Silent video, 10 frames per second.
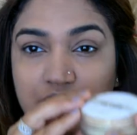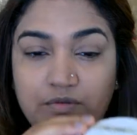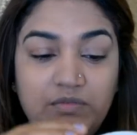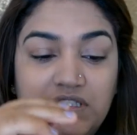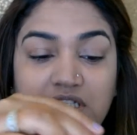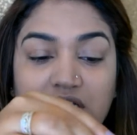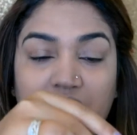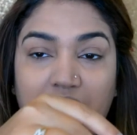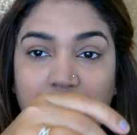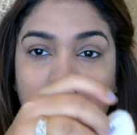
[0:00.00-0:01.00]
be Miss
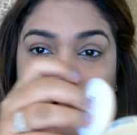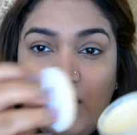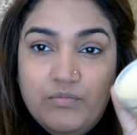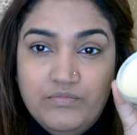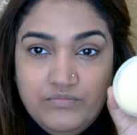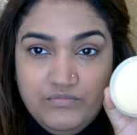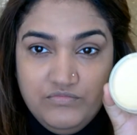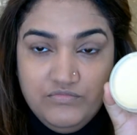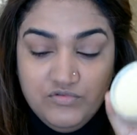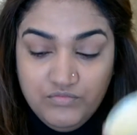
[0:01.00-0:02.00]
Claire
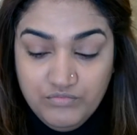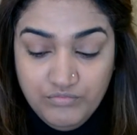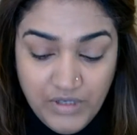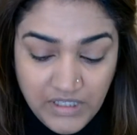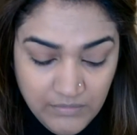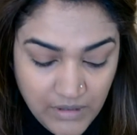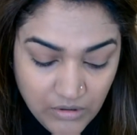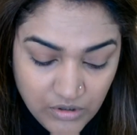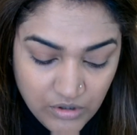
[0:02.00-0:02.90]
baking powder,